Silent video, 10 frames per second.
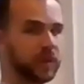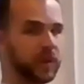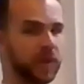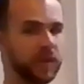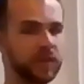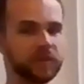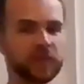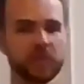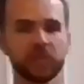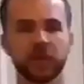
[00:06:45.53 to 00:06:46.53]
And then the
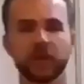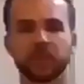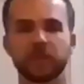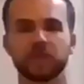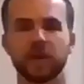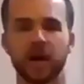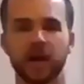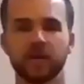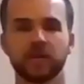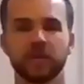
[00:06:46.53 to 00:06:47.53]
same thing on the
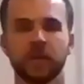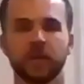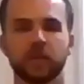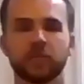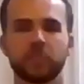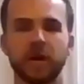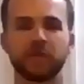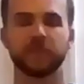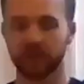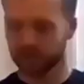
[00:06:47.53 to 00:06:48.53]
side, there's about
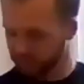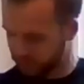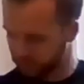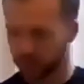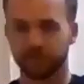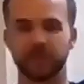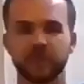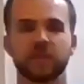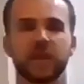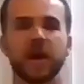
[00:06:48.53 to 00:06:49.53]
a fist to a
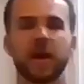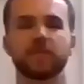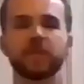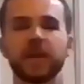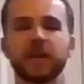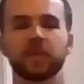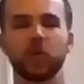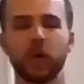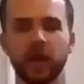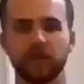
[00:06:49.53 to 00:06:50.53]
fist and a half length
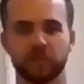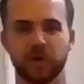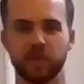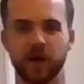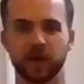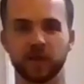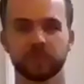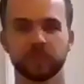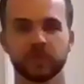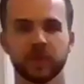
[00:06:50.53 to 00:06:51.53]
away from my body.
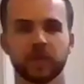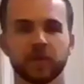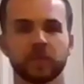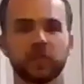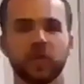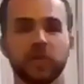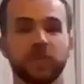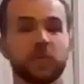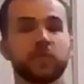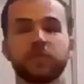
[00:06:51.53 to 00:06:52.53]
So if
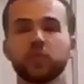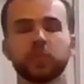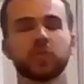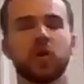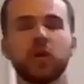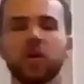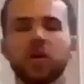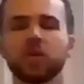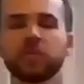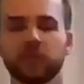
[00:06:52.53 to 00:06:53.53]
you have super long
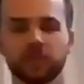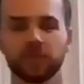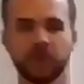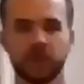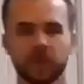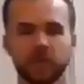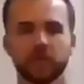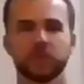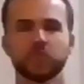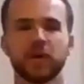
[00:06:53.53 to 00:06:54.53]
arms,
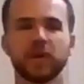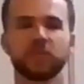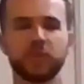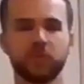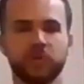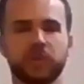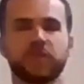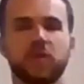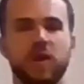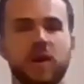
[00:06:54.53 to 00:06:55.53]
you might have been really
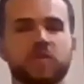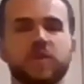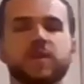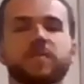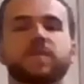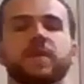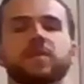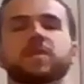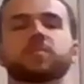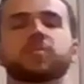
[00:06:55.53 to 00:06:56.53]
far out, right? If I can
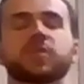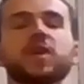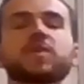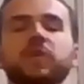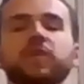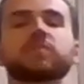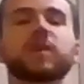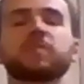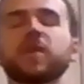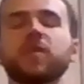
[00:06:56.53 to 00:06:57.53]
like pretend to
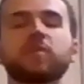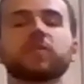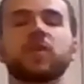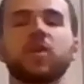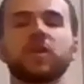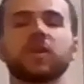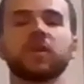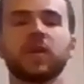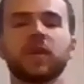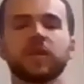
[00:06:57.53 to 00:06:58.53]
make my arms
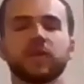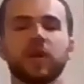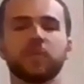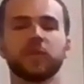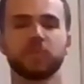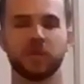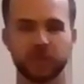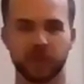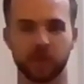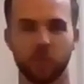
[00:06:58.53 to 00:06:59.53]
longer, your elbows might be
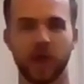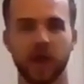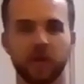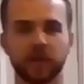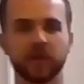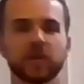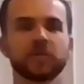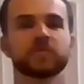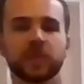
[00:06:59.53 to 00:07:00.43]
like way out here.